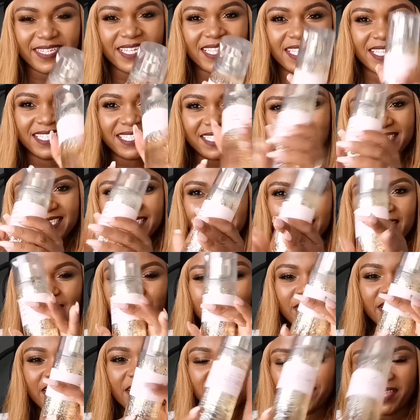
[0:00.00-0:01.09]
this,
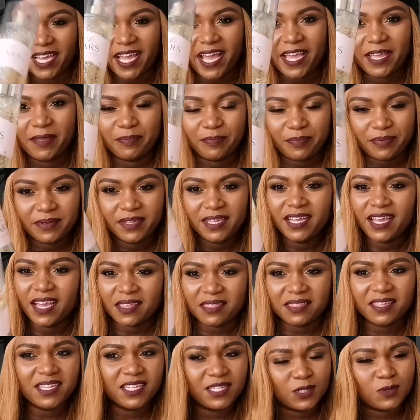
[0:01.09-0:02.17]
believe the hype.
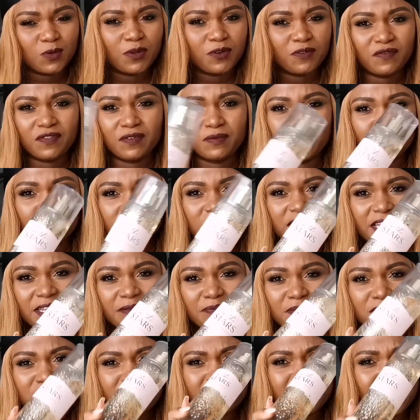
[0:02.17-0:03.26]
I think it's one of the most
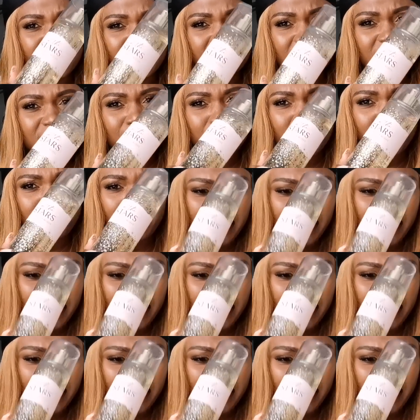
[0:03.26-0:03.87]
hyped scents by